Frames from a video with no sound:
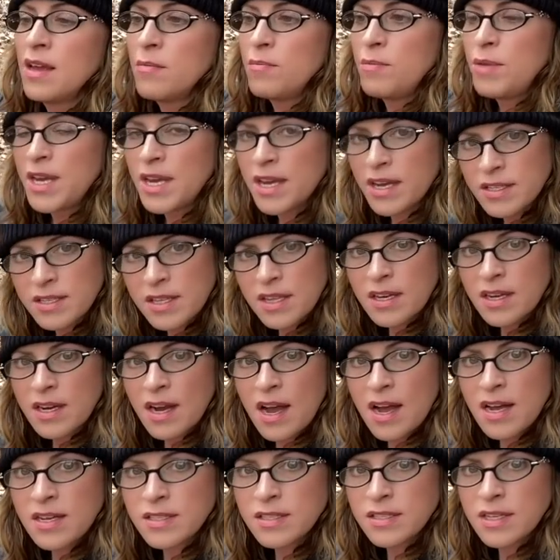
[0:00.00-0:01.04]
because of the
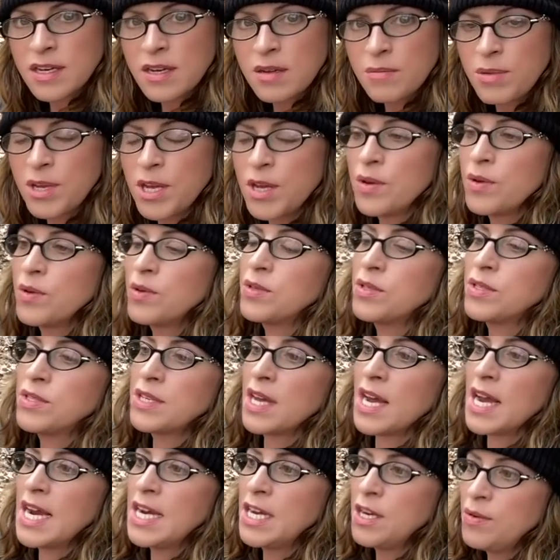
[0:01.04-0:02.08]
constant abuse
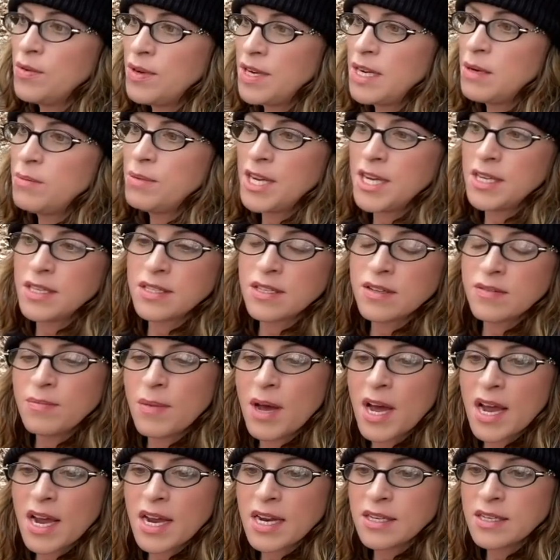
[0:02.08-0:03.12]
and you need peace of
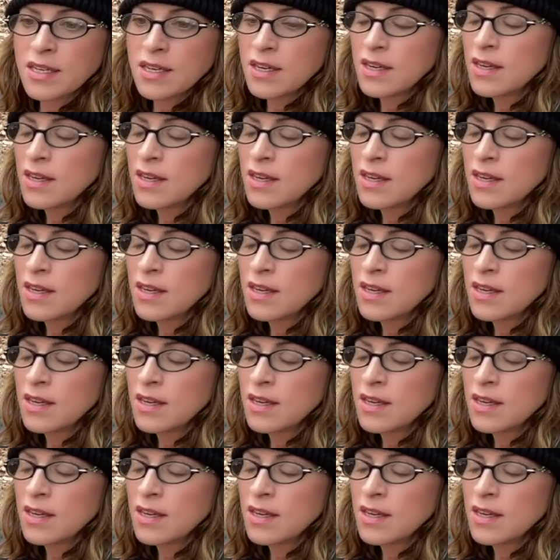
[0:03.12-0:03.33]
mind.